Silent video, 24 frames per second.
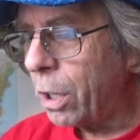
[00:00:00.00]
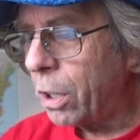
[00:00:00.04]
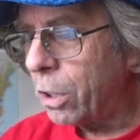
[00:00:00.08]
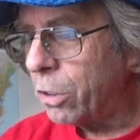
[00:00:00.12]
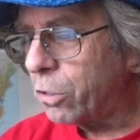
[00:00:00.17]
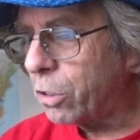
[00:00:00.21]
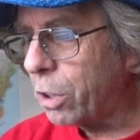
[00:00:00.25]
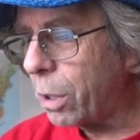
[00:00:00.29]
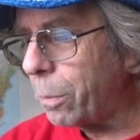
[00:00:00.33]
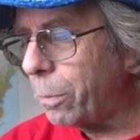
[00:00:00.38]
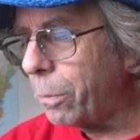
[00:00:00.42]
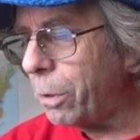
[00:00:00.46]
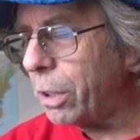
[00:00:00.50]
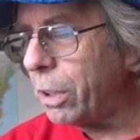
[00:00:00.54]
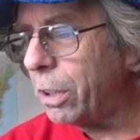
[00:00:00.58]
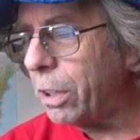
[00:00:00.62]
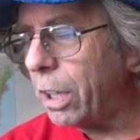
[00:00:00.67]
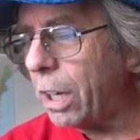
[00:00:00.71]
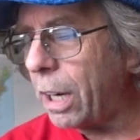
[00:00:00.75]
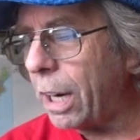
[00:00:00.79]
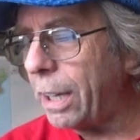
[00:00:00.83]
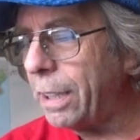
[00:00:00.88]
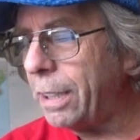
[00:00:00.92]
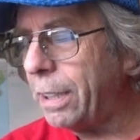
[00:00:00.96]
Something
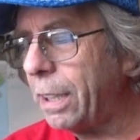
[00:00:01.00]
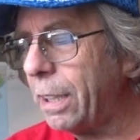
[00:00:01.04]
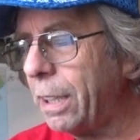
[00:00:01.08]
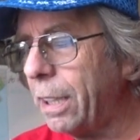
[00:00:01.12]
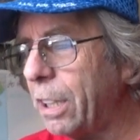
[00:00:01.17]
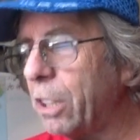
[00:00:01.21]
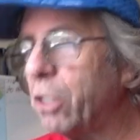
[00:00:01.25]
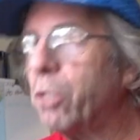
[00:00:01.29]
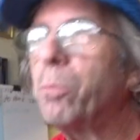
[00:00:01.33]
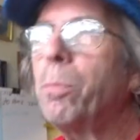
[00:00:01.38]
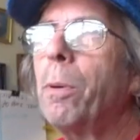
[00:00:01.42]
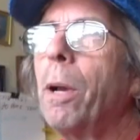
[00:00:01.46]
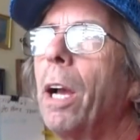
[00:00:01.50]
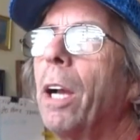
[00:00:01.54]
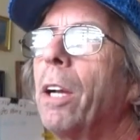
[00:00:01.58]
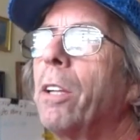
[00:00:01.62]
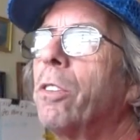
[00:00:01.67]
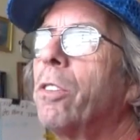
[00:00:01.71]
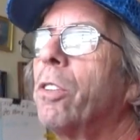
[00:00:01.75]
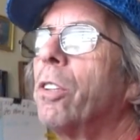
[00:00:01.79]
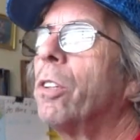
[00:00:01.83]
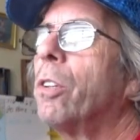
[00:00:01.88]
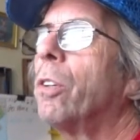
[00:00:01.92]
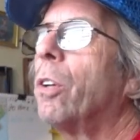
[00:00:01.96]
that I didn't
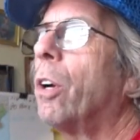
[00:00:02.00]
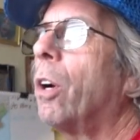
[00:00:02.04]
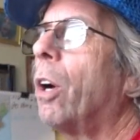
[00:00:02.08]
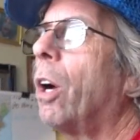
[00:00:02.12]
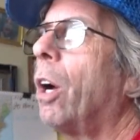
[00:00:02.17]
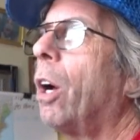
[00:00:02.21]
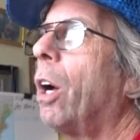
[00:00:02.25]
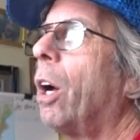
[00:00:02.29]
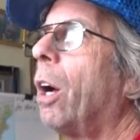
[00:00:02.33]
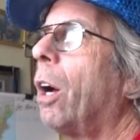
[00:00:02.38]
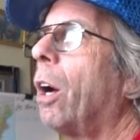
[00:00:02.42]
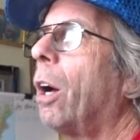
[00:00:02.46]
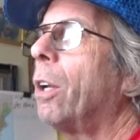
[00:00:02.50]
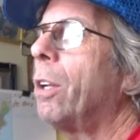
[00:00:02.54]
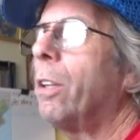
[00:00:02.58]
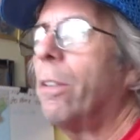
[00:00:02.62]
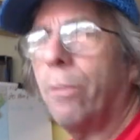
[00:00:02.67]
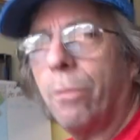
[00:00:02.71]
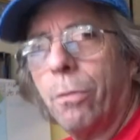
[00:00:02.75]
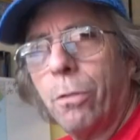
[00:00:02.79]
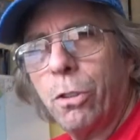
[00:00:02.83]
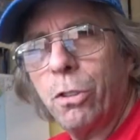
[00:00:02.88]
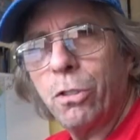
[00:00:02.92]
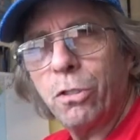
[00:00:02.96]
expect on the
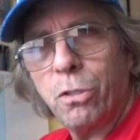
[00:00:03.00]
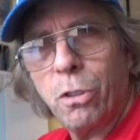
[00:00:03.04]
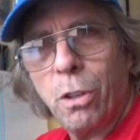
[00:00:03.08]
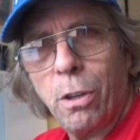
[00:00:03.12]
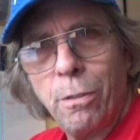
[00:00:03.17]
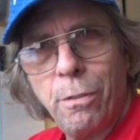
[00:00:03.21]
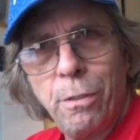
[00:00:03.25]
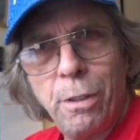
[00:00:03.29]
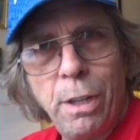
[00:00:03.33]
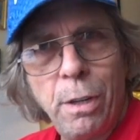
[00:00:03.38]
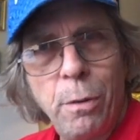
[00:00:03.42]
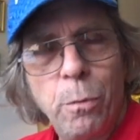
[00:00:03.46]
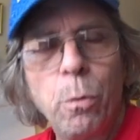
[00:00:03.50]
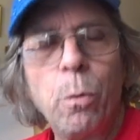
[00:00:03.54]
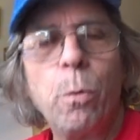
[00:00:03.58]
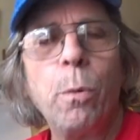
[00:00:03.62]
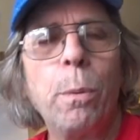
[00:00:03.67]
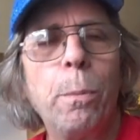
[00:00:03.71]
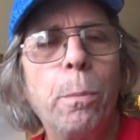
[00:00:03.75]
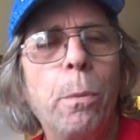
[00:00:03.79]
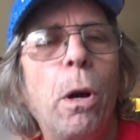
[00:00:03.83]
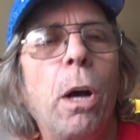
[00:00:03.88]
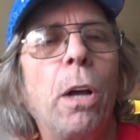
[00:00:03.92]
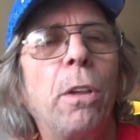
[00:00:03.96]
first RV, when
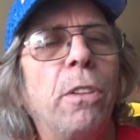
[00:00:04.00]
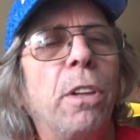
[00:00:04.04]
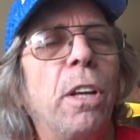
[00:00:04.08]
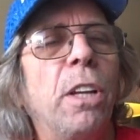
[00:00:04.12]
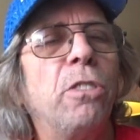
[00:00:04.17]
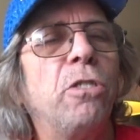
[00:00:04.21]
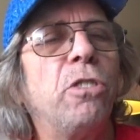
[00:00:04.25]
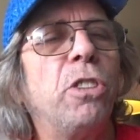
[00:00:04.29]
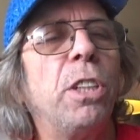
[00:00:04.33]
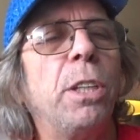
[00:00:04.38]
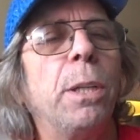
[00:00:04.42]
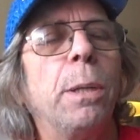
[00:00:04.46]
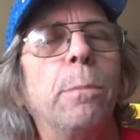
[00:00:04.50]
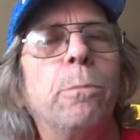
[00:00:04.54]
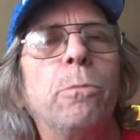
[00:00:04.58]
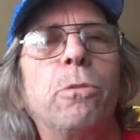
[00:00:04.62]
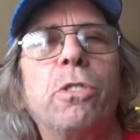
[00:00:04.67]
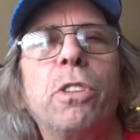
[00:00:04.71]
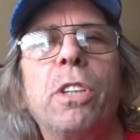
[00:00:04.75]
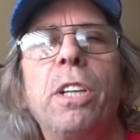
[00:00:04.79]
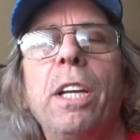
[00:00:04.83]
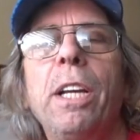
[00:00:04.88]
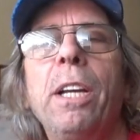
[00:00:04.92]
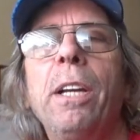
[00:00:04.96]
we bought that
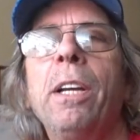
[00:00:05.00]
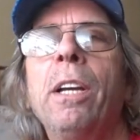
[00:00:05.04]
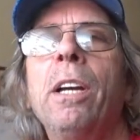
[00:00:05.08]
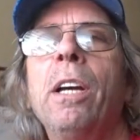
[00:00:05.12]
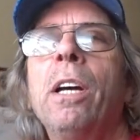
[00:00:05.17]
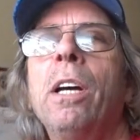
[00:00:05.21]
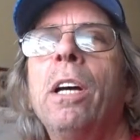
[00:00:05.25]
GMC,